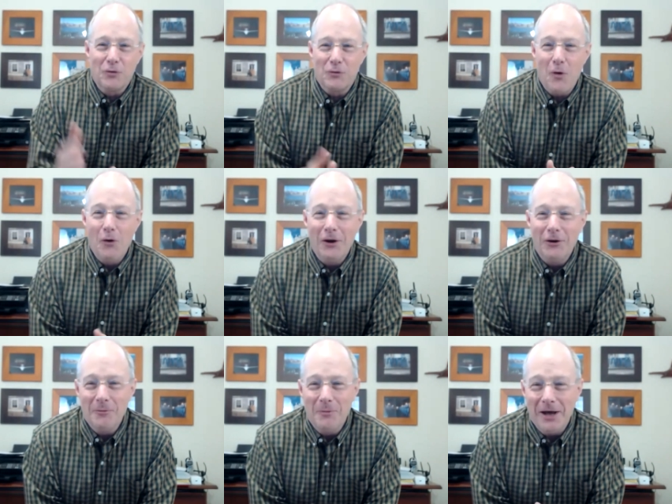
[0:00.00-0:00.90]
thrown
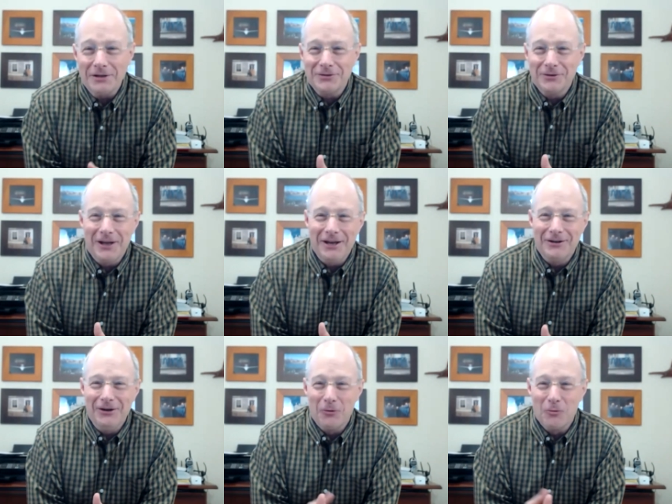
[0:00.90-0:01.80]
under the bus or
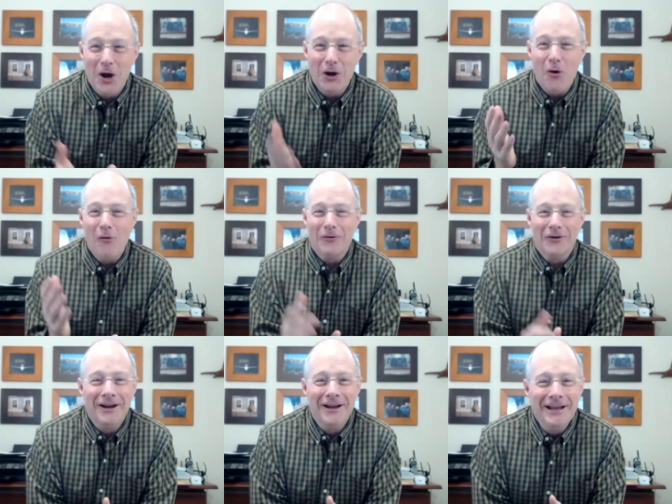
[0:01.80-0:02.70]
get you know run over